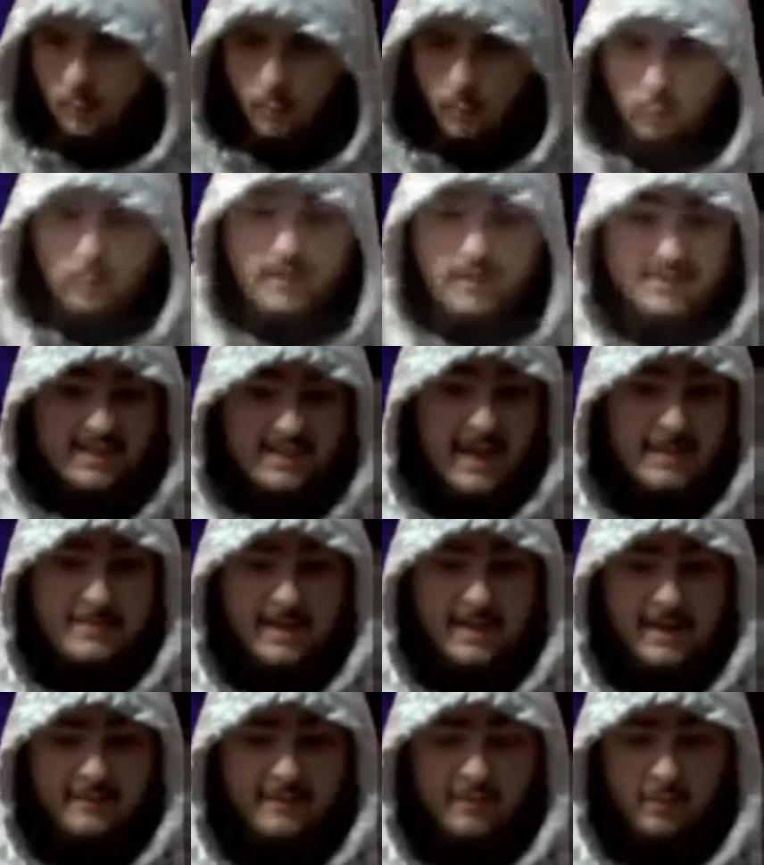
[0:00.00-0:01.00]
What's
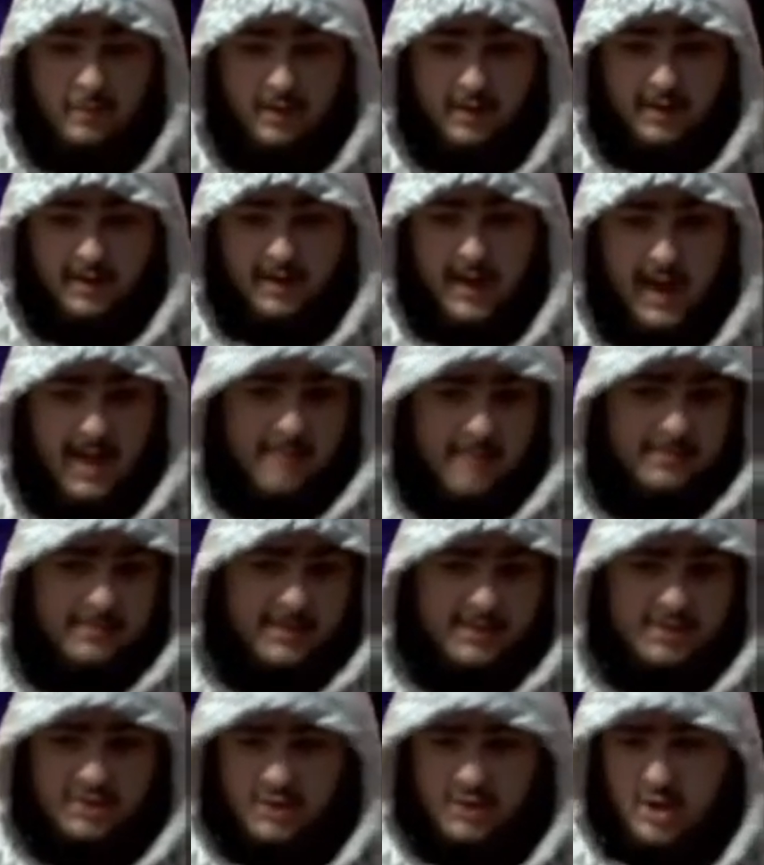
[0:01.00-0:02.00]
happening, everyone?
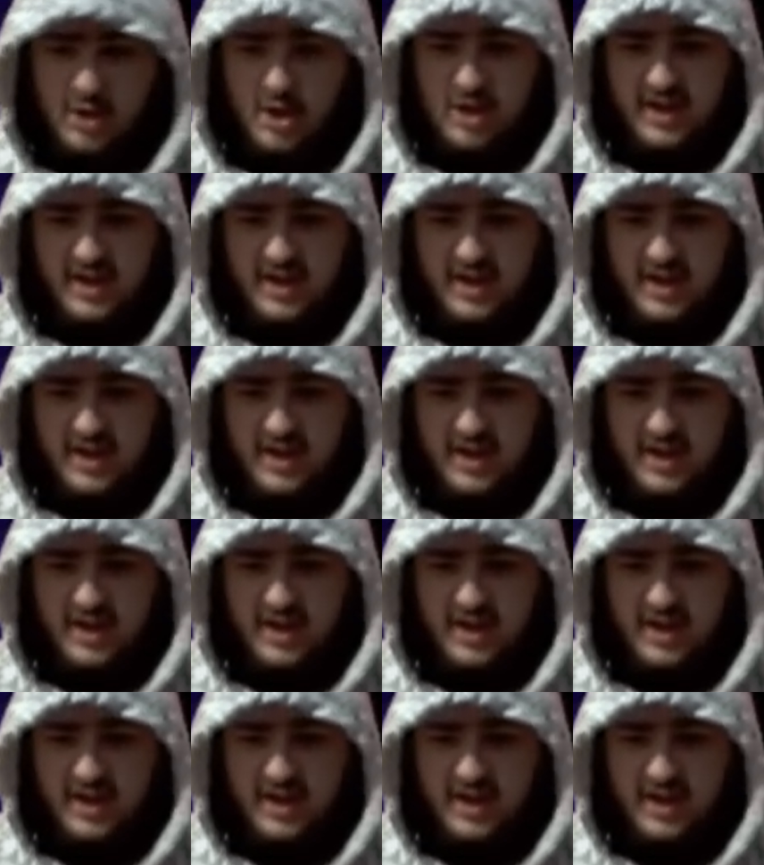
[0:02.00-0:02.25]
Gaming's Good